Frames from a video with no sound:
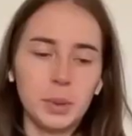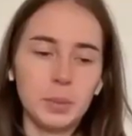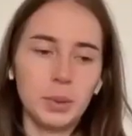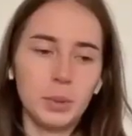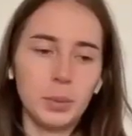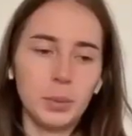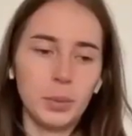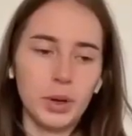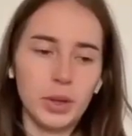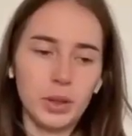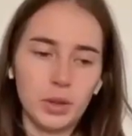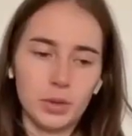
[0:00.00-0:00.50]

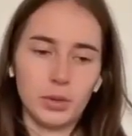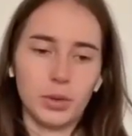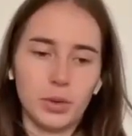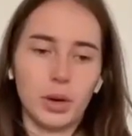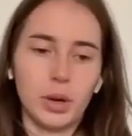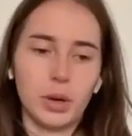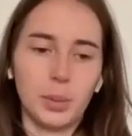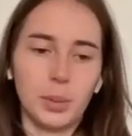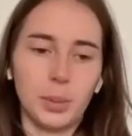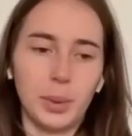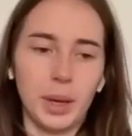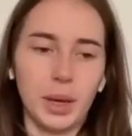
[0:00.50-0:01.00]
people with
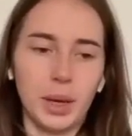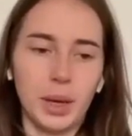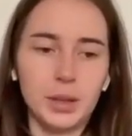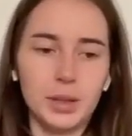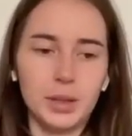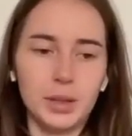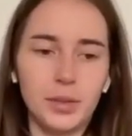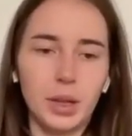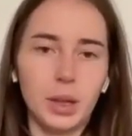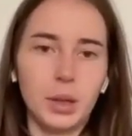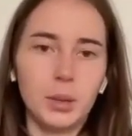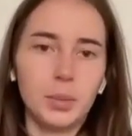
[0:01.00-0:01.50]
chronic
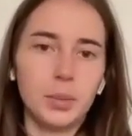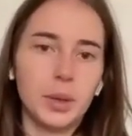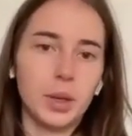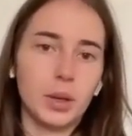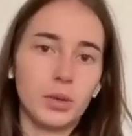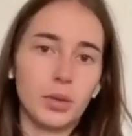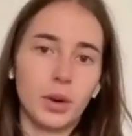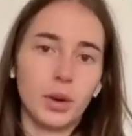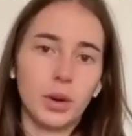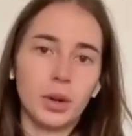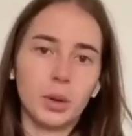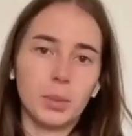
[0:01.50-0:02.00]
pain develop
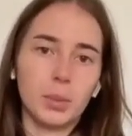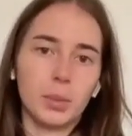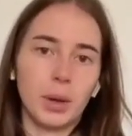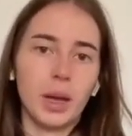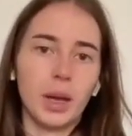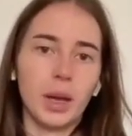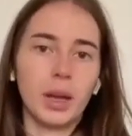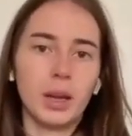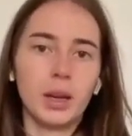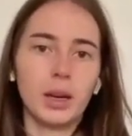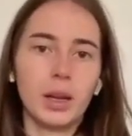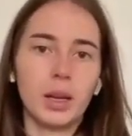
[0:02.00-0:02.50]
their chronic
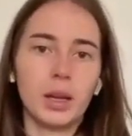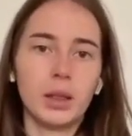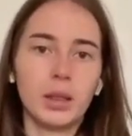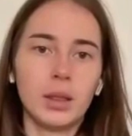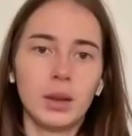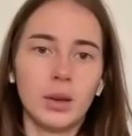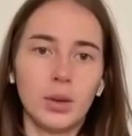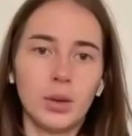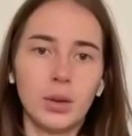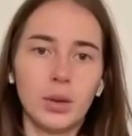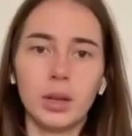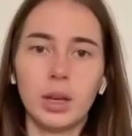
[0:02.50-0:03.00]
pain
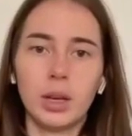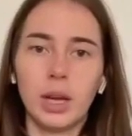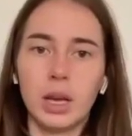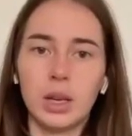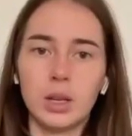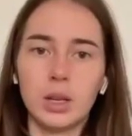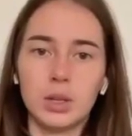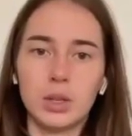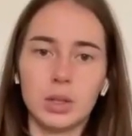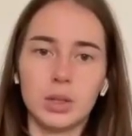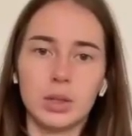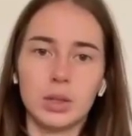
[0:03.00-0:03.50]
in the early
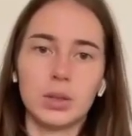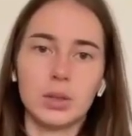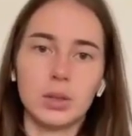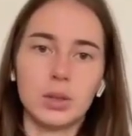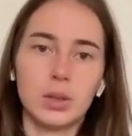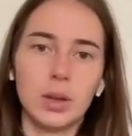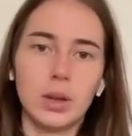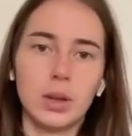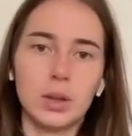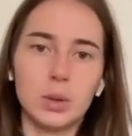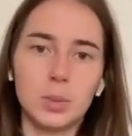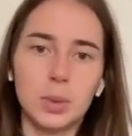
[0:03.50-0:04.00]

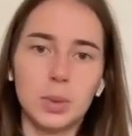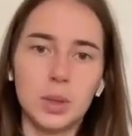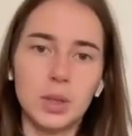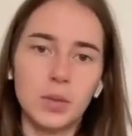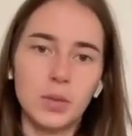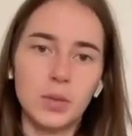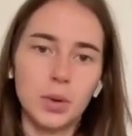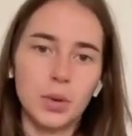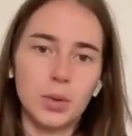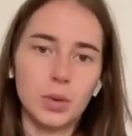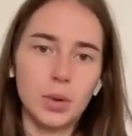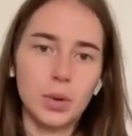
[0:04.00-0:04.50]
ages. A
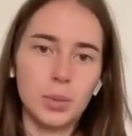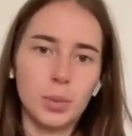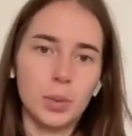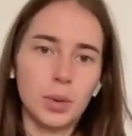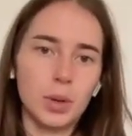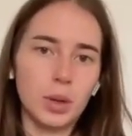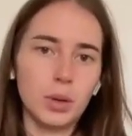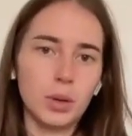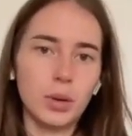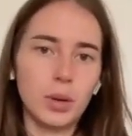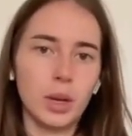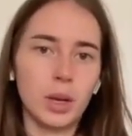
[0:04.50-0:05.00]
specific group
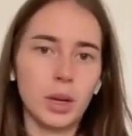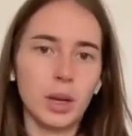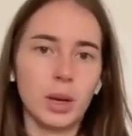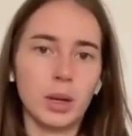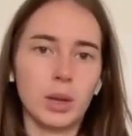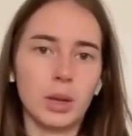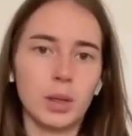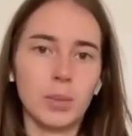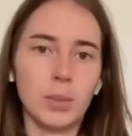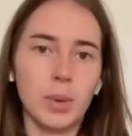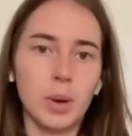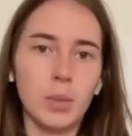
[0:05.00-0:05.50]
we're looking
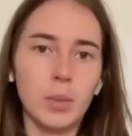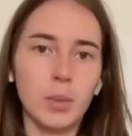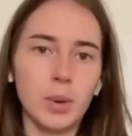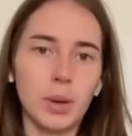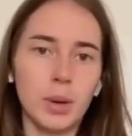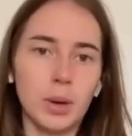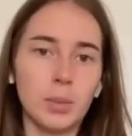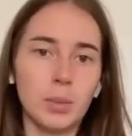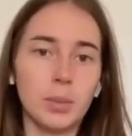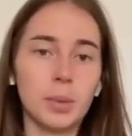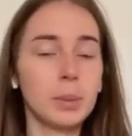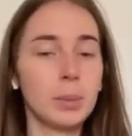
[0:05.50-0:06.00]
at the
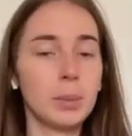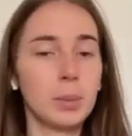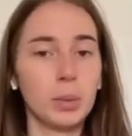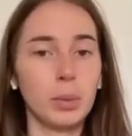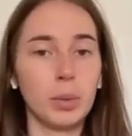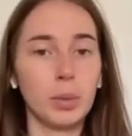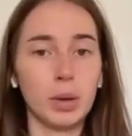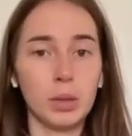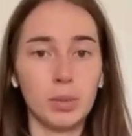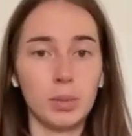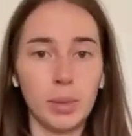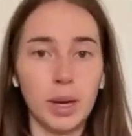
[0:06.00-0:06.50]
moment are
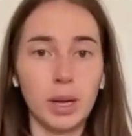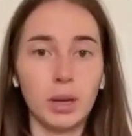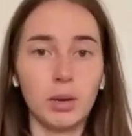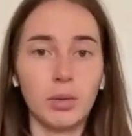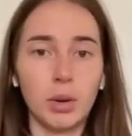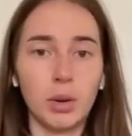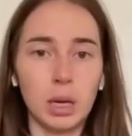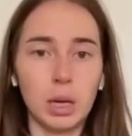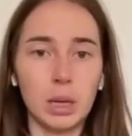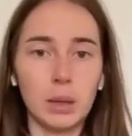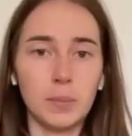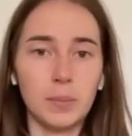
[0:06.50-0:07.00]
people with
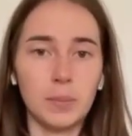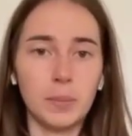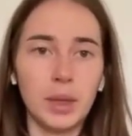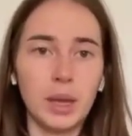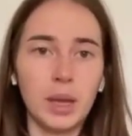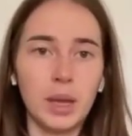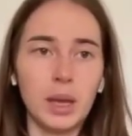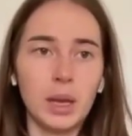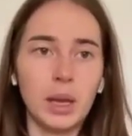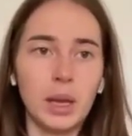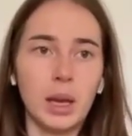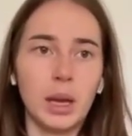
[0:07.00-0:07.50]
migraine.
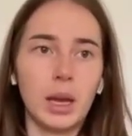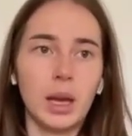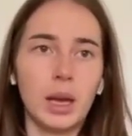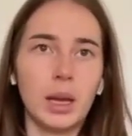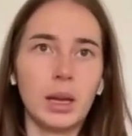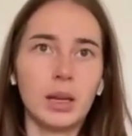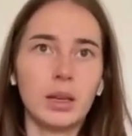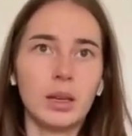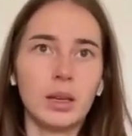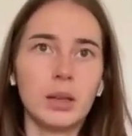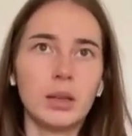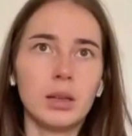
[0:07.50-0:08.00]

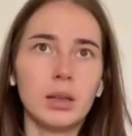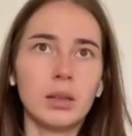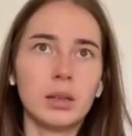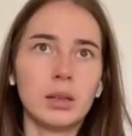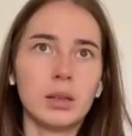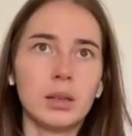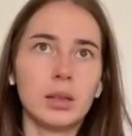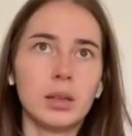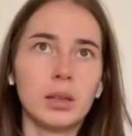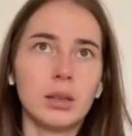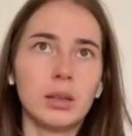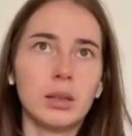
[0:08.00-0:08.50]

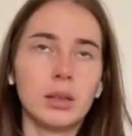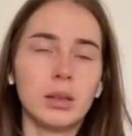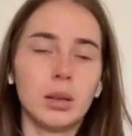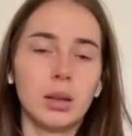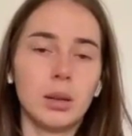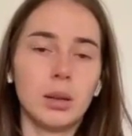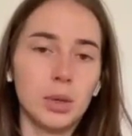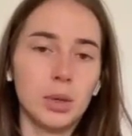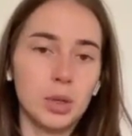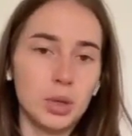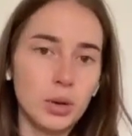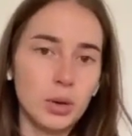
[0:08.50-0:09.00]
And
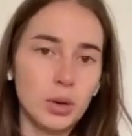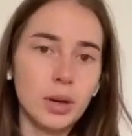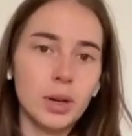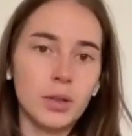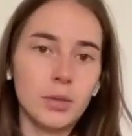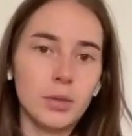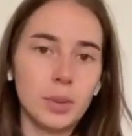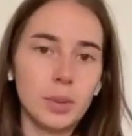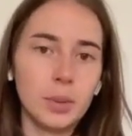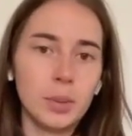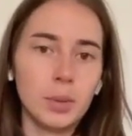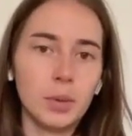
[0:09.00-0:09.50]
the
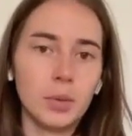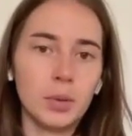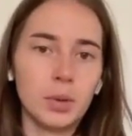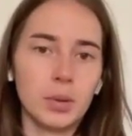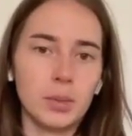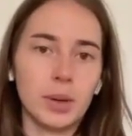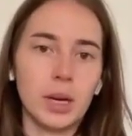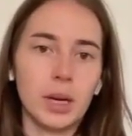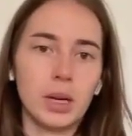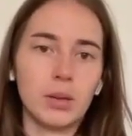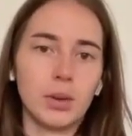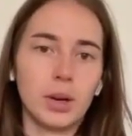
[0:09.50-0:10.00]
majority of people
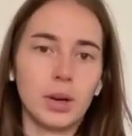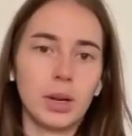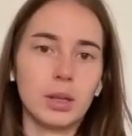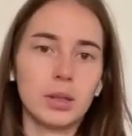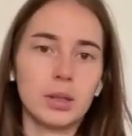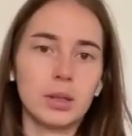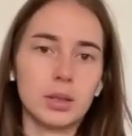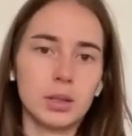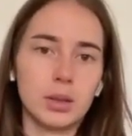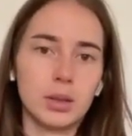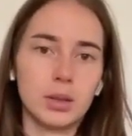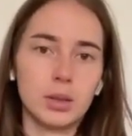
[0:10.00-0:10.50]
with
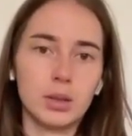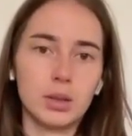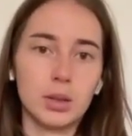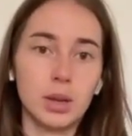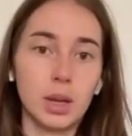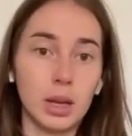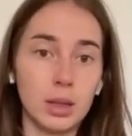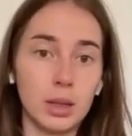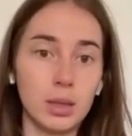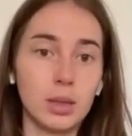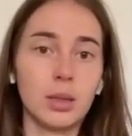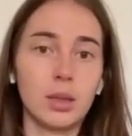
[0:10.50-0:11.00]
migraines start to
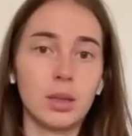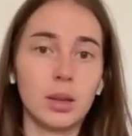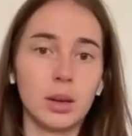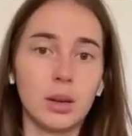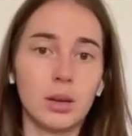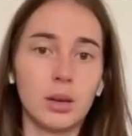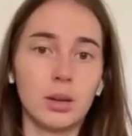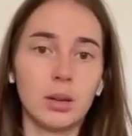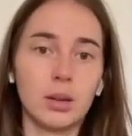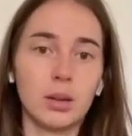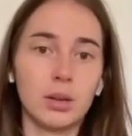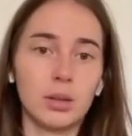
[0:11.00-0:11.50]
get
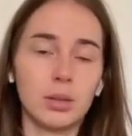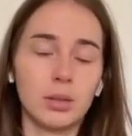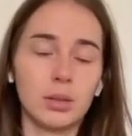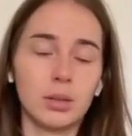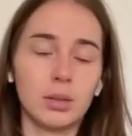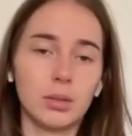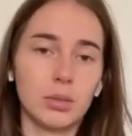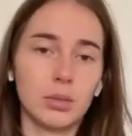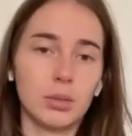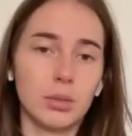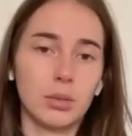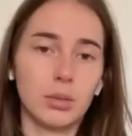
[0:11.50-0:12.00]

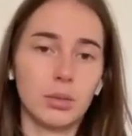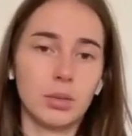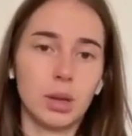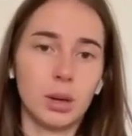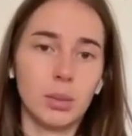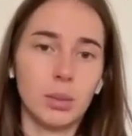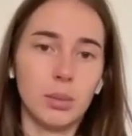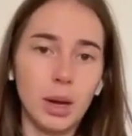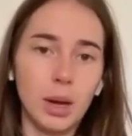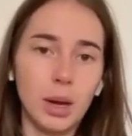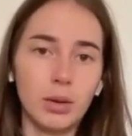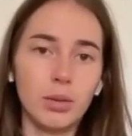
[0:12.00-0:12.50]
their
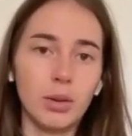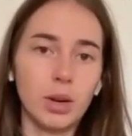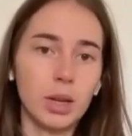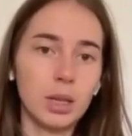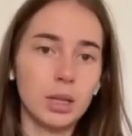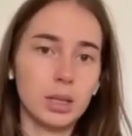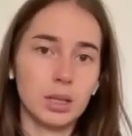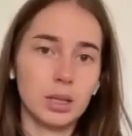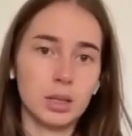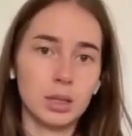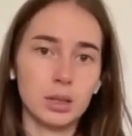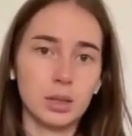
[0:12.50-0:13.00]

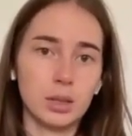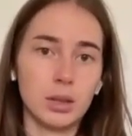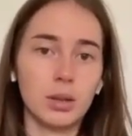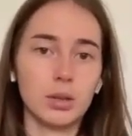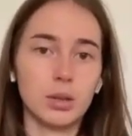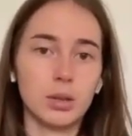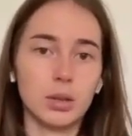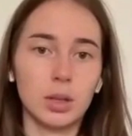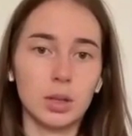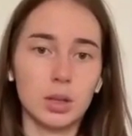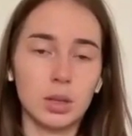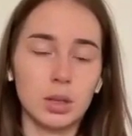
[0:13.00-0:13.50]
migraines,
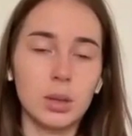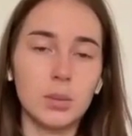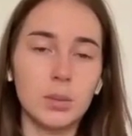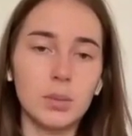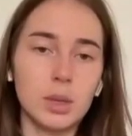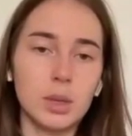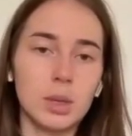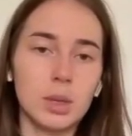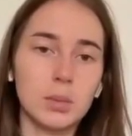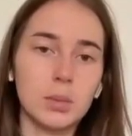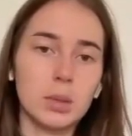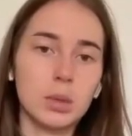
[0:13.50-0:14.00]
start to get
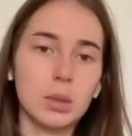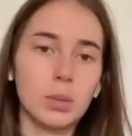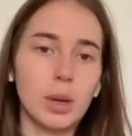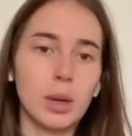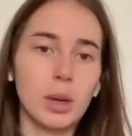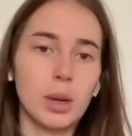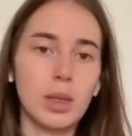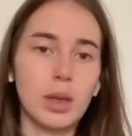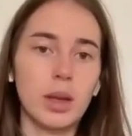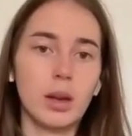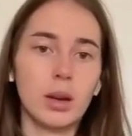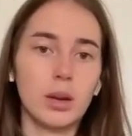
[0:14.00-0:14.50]
symptoms
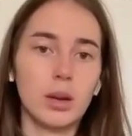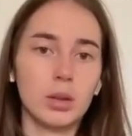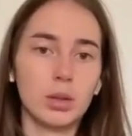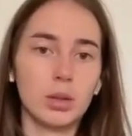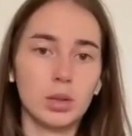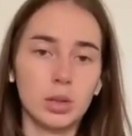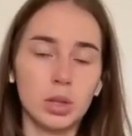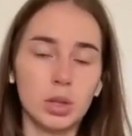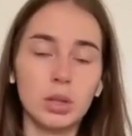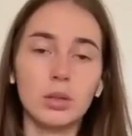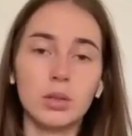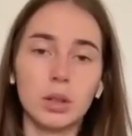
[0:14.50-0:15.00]
when they are
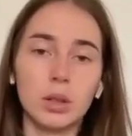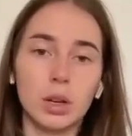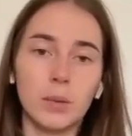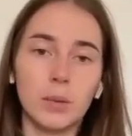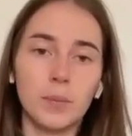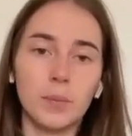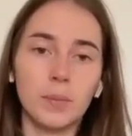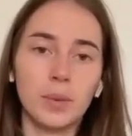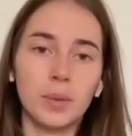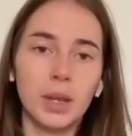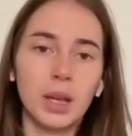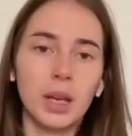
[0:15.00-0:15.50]

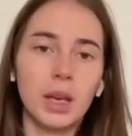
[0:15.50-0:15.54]
children.